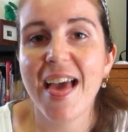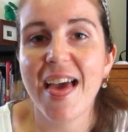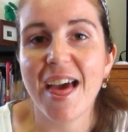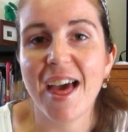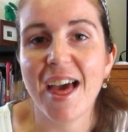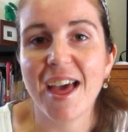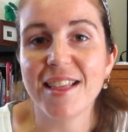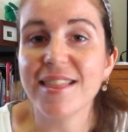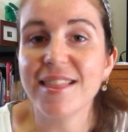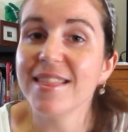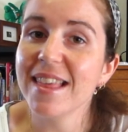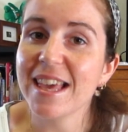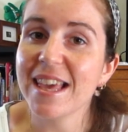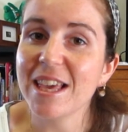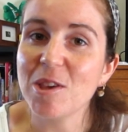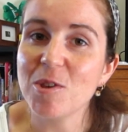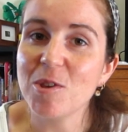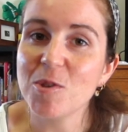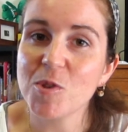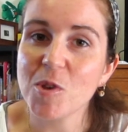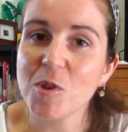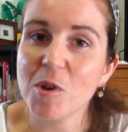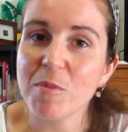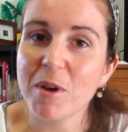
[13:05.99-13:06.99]
And thank you
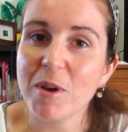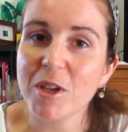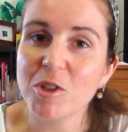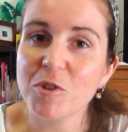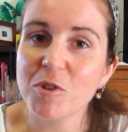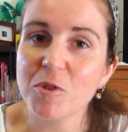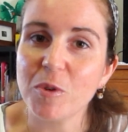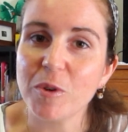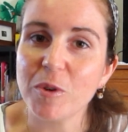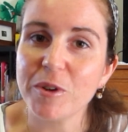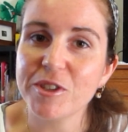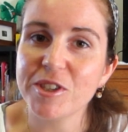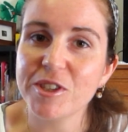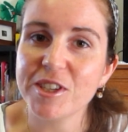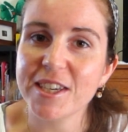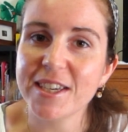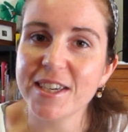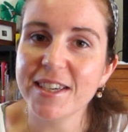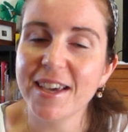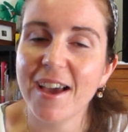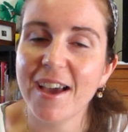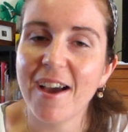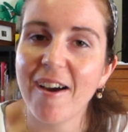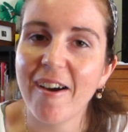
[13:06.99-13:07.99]
so much for
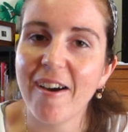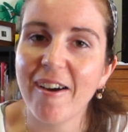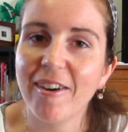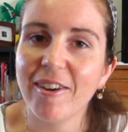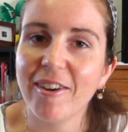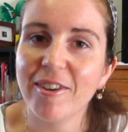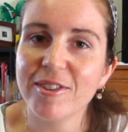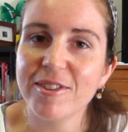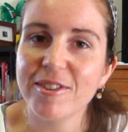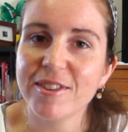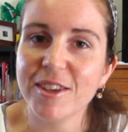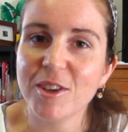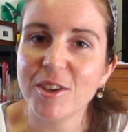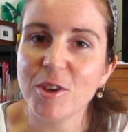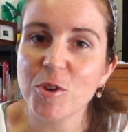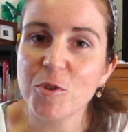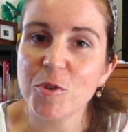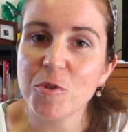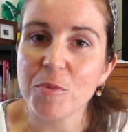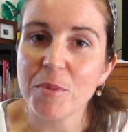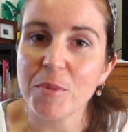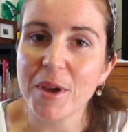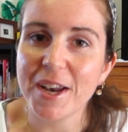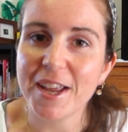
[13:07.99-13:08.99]
watching. I'll see you
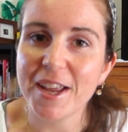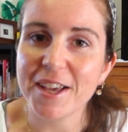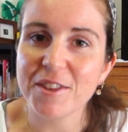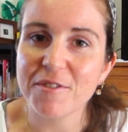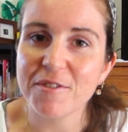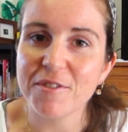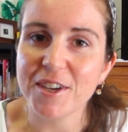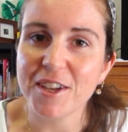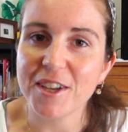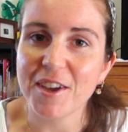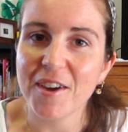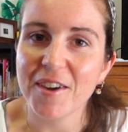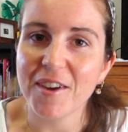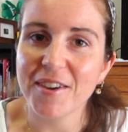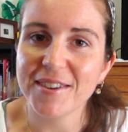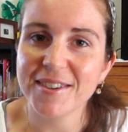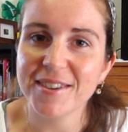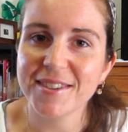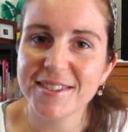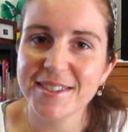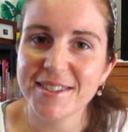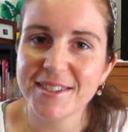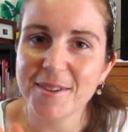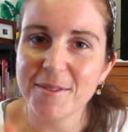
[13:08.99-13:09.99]
for my next video.
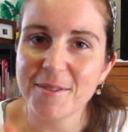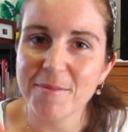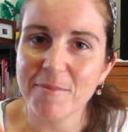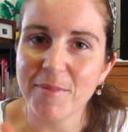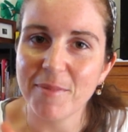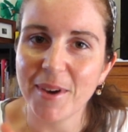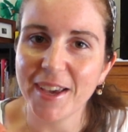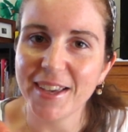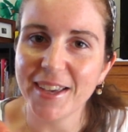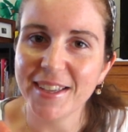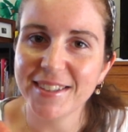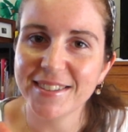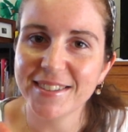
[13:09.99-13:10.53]
Bye.